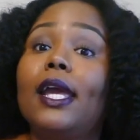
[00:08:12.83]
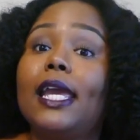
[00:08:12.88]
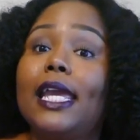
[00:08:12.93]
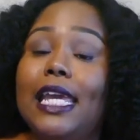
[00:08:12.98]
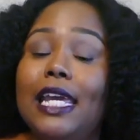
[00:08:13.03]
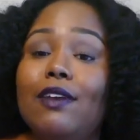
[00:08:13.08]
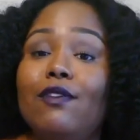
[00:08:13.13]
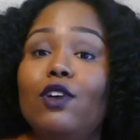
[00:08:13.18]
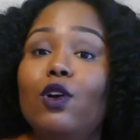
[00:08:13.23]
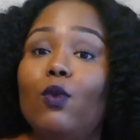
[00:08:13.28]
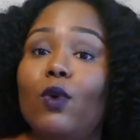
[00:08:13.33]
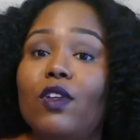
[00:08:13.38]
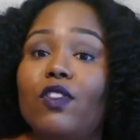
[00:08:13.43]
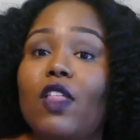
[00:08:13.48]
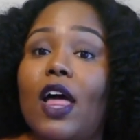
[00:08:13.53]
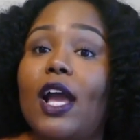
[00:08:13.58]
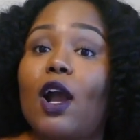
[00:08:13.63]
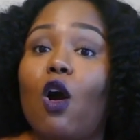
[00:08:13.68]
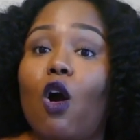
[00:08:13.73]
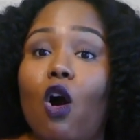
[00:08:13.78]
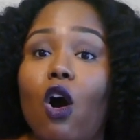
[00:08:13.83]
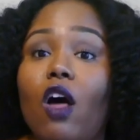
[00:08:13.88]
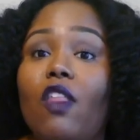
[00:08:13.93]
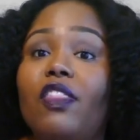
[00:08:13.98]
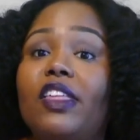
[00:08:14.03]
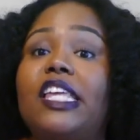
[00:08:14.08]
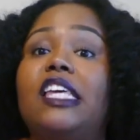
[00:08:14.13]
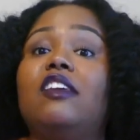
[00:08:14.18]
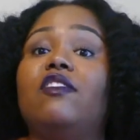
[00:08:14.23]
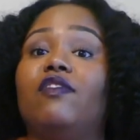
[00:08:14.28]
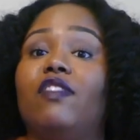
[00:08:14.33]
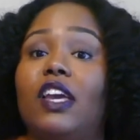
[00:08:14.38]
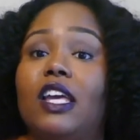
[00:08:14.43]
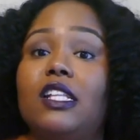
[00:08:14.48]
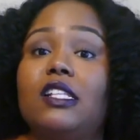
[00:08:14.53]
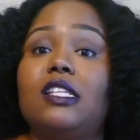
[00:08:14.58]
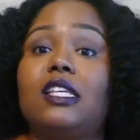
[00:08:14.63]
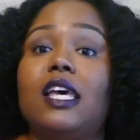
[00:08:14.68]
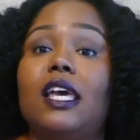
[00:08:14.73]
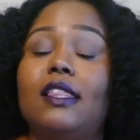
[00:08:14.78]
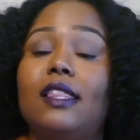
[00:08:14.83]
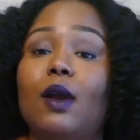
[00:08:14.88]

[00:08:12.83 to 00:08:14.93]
even with like all the events